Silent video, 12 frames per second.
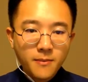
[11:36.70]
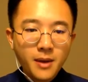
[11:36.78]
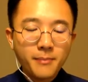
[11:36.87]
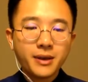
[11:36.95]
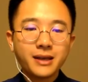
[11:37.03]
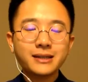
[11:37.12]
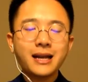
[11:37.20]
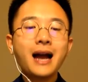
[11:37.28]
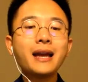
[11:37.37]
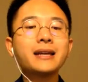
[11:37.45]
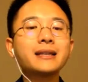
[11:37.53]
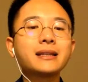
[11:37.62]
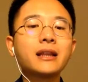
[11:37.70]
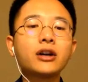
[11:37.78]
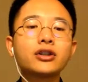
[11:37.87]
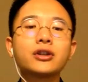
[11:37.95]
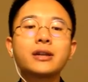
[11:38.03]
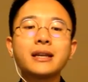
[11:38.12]
because I is
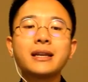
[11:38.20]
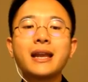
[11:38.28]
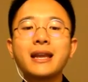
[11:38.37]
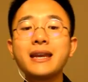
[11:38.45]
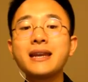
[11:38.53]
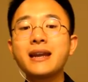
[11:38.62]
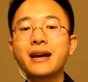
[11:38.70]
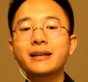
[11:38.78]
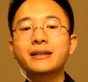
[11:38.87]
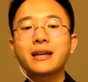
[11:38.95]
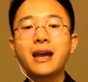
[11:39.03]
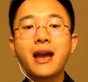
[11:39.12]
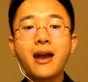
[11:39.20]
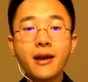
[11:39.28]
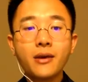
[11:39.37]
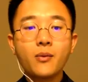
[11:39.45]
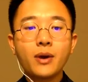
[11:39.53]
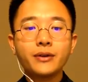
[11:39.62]
larger than index
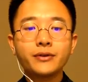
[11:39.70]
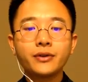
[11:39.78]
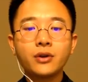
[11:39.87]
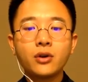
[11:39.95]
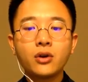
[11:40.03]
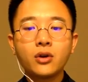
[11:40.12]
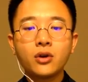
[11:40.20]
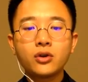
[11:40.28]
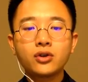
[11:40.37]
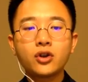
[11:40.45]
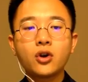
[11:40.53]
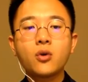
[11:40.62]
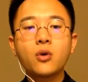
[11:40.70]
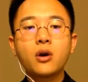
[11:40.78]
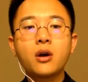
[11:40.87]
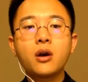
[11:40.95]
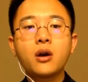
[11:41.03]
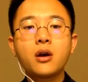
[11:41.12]
anyways, so
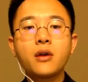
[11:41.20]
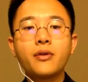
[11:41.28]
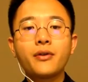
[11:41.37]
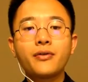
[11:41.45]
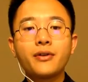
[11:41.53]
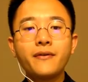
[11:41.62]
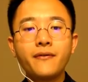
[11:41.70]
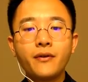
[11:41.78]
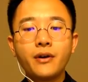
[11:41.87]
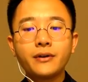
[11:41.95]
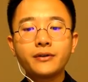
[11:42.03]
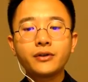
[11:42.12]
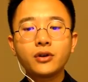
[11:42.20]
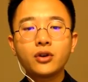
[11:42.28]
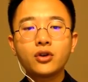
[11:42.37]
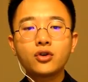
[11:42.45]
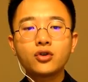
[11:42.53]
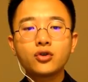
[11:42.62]
the difference
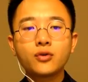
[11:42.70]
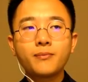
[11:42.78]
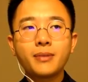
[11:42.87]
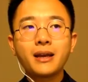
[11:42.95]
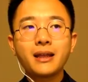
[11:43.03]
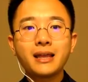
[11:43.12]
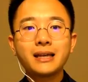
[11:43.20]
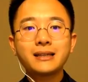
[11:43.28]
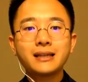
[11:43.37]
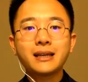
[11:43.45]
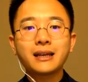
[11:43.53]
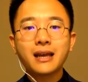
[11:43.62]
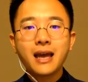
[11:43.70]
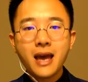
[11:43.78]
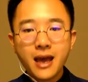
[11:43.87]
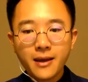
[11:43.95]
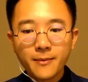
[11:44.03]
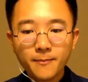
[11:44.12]
should be less than
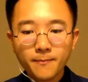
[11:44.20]
k,